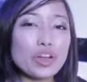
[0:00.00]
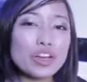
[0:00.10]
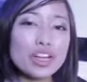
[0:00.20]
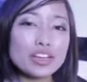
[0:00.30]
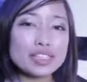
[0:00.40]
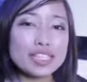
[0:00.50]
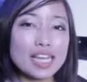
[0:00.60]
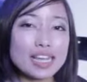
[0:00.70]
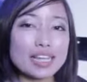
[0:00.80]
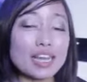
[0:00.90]
We're here to
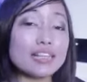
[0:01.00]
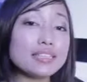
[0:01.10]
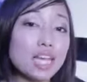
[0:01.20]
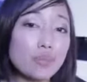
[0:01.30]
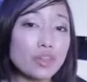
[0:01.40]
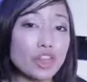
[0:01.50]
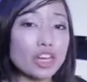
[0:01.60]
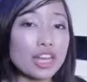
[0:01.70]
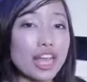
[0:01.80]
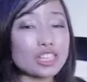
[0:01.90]
take an in-depth
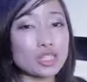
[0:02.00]
look